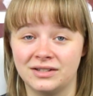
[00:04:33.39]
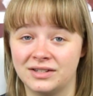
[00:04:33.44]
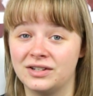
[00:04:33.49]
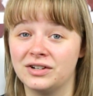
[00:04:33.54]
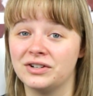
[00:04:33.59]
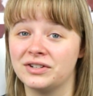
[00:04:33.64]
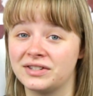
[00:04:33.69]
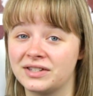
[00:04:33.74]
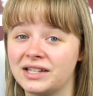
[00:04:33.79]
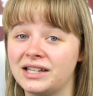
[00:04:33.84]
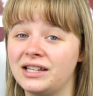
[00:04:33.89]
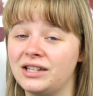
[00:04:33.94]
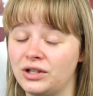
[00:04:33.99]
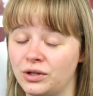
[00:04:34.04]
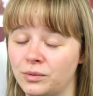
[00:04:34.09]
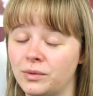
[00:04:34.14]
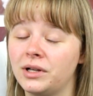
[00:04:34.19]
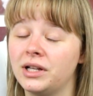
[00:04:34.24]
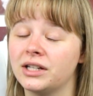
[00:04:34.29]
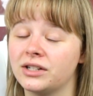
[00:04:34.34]
Seriously,
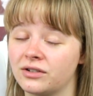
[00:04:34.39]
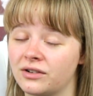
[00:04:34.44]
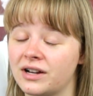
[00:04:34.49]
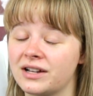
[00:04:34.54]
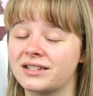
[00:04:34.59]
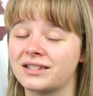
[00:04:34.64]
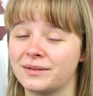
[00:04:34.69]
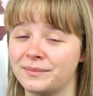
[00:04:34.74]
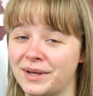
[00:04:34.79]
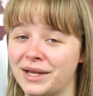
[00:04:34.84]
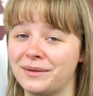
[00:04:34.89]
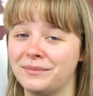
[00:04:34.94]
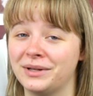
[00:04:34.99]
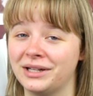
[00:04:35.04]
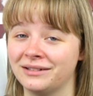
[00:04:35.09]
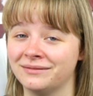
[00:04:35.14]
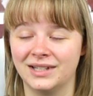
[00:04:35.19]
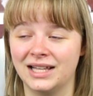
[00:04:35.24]
you will underestimate me.